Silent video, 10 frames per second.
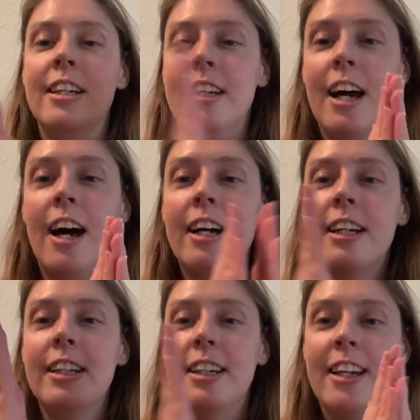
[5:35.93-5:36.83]
Knock,
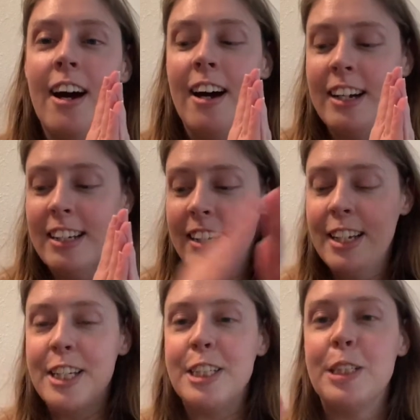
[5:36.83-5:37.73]
knock,
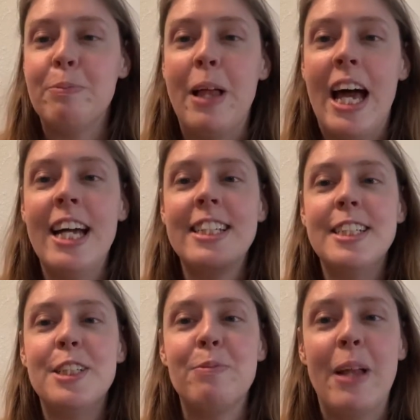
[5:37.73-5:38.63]

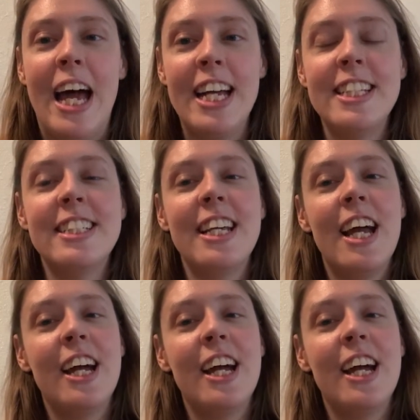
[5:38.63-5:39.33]
splash, splash.